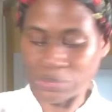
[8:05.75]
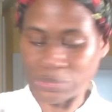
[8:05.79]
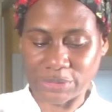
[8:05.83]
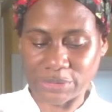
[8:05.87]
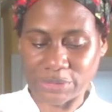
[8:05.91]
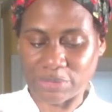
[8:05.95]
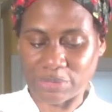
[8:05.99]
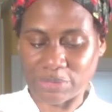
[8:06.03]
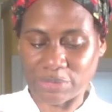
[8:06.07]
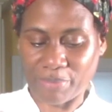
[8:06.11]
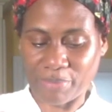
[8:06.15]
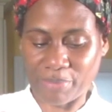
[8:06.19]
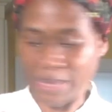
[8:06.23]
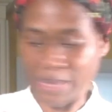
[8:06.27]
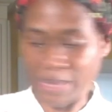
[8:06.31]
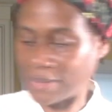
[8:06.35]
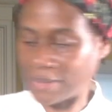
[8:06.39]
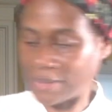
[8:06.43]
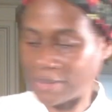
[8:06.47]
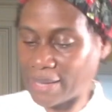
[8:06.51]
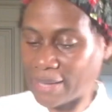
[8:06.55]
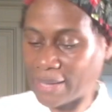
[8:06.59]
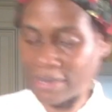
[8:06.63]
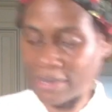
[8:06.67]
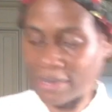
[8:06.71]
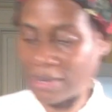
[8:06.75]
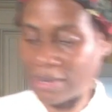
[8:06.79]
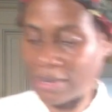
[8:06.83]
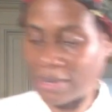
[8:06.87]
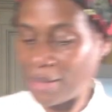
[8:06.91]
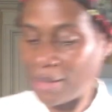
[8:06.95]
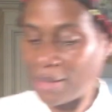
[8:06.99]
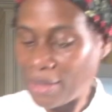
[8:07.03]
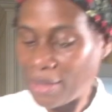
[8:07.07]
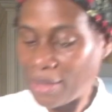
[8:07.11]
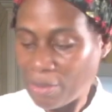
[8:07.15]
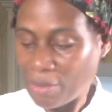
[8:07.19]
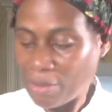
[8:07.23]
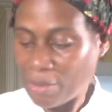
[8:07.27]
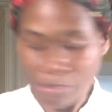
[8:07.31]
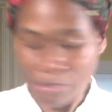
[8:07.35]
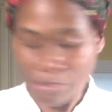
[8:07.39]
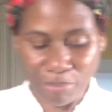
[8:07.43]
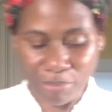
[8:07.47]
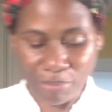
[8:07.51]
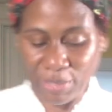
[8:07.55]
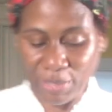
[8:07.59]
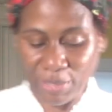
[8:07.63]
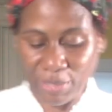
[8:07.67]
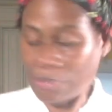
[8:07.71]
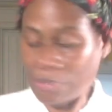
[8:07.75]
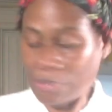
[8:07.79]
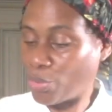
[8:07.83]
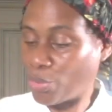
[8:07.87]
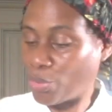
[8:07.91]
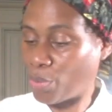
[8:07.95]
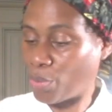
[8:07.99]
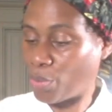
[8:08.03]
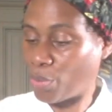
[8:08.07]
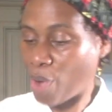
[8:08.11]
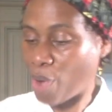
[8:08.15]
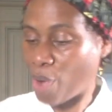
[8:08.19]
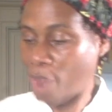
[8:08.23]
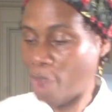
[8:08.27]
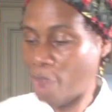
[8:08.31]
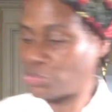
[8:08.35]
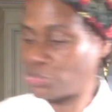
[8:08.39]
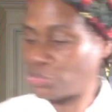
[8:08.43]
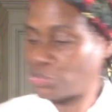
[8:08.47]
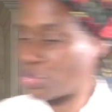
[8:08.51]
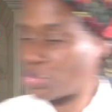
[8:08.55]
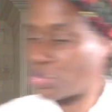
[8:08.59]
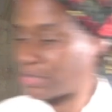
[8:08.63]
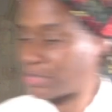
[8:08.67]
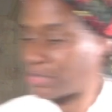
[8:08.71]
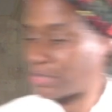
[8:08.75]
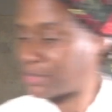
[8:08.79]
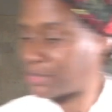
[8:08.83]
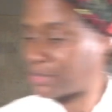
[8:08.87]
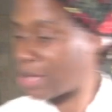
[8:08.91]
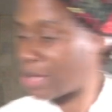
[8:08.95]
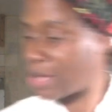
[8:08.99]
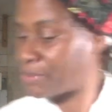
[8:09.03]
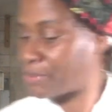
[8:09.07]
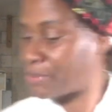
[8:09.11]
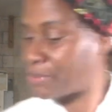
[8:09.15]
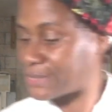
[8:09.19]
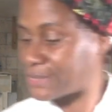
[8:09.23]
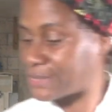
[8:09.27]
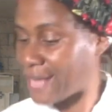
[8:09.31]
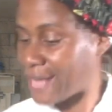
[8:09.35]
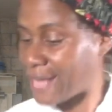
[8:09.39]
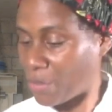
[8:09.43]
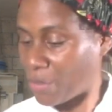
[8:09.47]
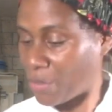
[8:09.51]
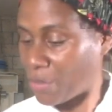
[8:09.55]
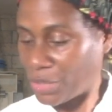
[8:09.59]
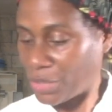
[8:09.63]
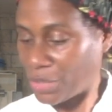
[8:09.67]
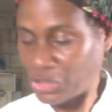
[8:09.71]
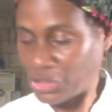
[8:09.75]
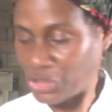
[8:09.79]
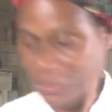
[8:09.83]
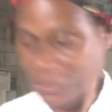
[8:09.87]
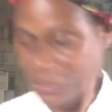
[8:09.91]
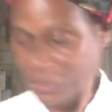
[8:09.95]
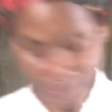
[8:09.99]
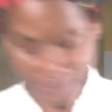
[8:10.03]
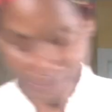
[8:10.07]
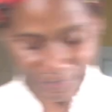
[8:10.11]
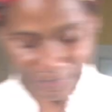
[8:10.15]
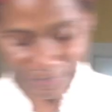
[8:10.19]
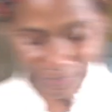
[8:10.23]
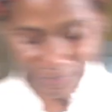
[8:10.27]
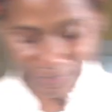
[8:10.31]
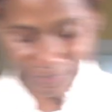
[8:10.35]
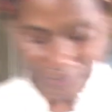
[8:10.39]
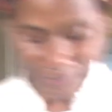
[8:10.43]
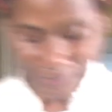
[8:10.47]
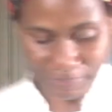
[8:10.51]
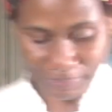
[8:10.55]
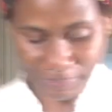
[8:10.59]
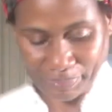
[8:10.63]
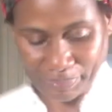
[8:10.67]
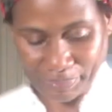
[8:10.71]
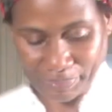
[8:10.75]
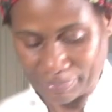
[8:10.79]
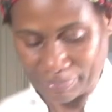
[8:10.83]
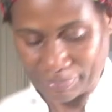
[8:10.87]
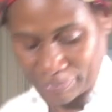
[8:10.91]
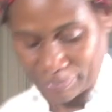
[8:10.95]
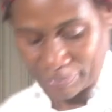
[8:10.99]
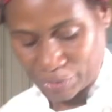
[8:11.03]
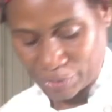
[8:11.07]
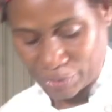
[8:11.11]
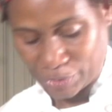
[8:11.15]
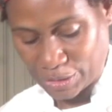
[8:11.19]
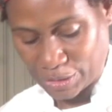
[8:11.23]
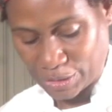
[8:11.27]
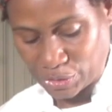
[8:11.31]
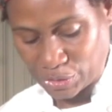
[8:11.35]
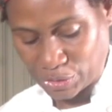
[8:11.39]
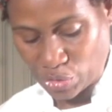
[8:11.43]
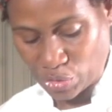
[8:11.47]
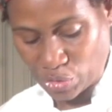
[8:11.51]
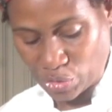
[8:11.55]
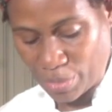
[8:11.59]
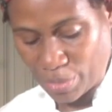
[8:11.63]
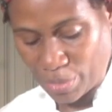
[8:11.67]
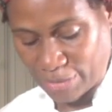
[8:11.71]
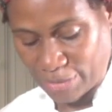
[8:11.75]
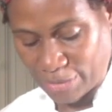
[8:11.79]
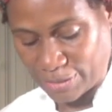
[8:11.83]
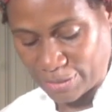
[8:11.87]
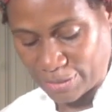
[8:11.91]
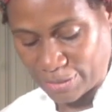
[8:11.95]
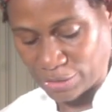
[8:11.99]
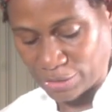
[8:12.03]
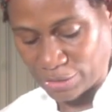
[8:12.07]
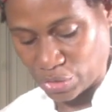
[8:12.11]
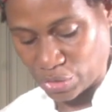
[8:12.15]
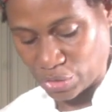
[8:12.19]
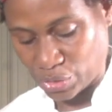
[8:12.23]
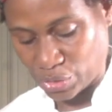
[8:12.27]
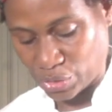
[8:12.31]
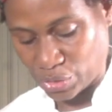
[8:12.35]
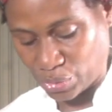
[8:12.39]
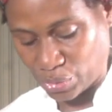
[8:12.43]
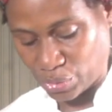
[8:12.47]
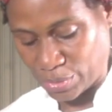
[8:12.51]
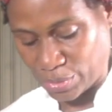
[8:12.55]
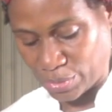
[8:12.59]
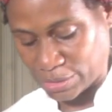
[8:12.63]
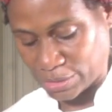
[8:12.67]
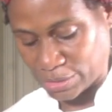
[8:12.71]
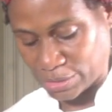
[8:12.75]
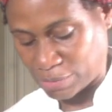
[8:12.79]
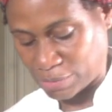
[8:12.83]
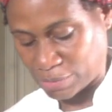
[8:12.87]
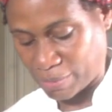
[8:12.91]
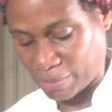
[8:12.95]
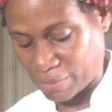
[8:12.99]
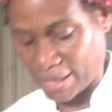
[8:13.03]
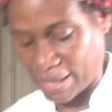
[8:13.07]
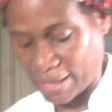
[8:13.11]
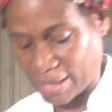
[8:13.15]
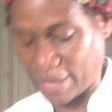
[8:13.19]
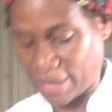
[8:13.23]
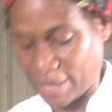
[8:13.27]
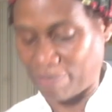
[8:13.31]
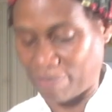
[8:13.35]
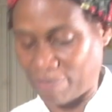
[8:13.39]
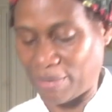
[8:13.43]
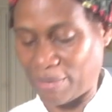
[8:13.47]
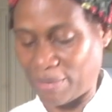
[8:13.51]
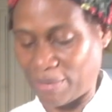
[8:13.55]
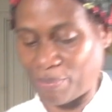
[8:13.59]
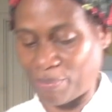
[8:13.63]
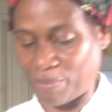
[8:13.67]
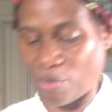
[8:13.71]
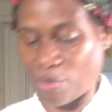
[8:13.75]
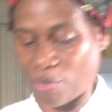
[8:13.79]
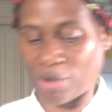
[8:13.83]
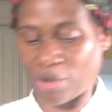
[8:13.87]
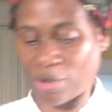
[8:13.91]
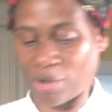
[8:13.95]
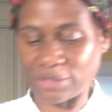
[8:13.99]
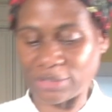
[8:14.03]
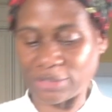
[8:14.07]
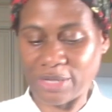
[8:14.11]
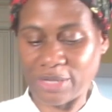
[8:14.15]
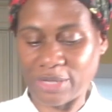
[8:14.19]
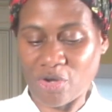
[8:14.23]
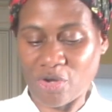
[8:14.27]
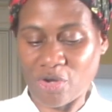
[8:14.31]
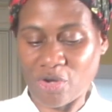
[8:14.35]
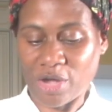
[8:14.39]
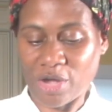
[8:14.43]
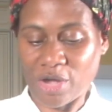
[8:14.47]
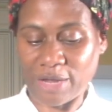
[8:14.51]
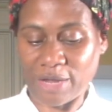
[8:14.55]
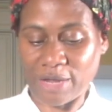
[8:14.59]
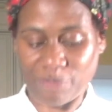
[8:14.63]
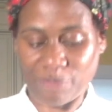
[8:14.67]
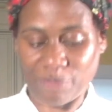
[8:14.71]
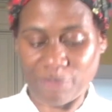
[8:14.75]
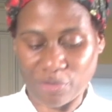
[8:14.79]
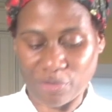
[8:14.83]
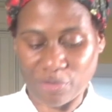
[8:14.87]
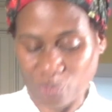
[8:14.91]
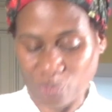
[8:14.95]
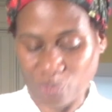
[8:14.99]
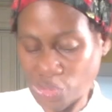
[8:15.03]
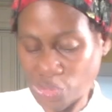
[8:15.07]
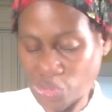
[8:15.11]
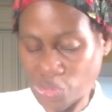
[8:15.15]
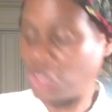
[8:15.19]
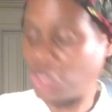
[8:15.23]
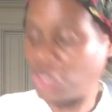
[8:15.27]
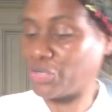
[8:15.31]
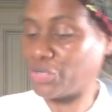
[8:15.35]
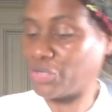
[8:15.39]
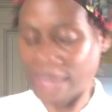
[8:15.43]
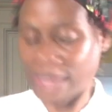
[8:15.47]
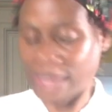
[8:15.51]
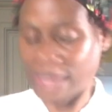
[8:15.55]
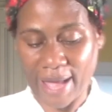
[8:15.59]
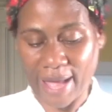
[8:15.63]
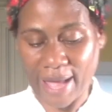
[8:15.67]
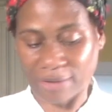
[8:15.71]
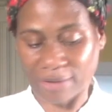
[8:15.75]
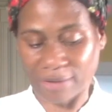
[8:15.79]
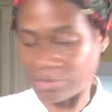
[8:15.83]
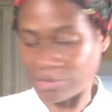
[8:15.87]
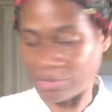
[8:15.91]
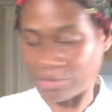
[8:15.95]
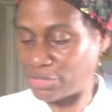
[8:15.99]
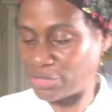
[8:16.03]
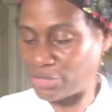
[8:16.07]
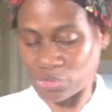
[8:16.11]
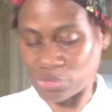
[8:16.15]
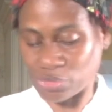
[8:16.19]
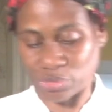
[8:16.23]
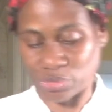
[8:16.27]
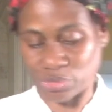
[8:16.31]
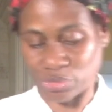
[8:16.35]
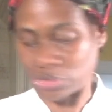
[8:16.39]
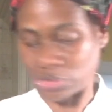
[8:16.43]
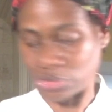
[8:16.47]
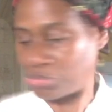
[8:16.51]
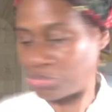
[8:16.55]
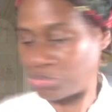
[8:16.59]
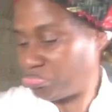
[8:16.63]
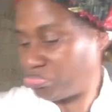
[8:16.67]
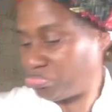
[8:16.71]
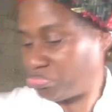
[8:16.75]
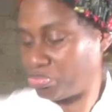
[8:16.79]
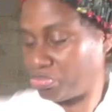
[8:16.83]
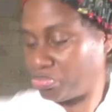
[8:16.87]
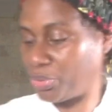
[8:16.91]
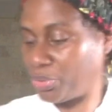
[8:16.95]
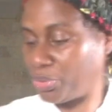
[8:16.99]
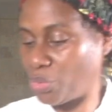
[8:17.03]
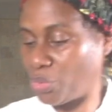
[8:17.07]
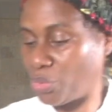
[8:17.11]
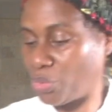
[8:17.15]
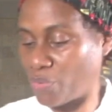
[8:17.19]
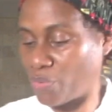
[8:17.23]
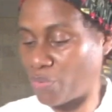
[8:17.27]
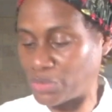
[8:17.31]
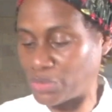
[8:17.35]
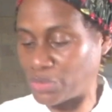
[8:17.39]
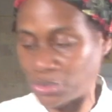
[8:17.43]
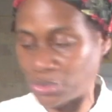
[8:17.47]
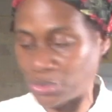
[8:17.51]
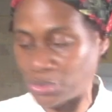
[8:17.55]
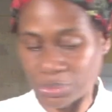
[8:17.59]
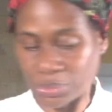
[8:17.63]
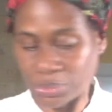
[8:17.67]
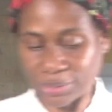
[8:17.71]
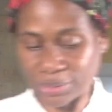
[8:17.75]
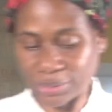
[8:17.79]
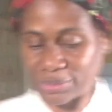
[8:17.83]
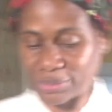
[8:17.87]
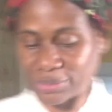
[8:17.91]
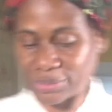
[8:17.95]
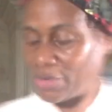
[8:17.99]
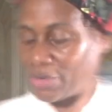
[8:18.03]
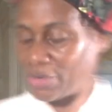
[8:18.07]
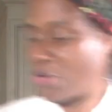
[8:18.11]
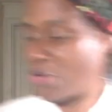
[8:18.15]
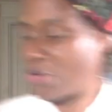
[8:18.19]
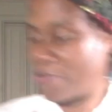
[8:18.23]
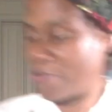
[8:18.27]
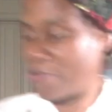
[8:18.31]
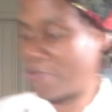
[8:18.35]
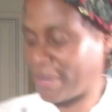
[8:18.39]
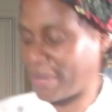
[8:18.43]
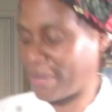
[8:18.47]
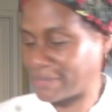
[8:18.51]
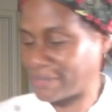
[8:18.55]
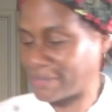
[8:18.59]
this to make like a meatball parmesan sub sandwich. But there's so many things you could do with this spaghetti and meatball. And if you're watching your calories, you could just put it over noodles and make a